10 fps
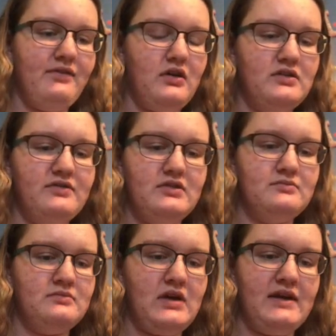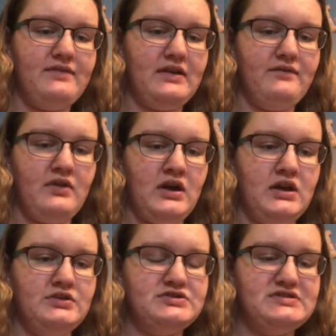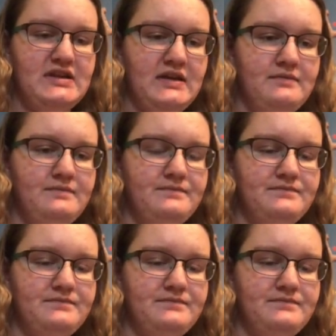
All of them I find very interesting.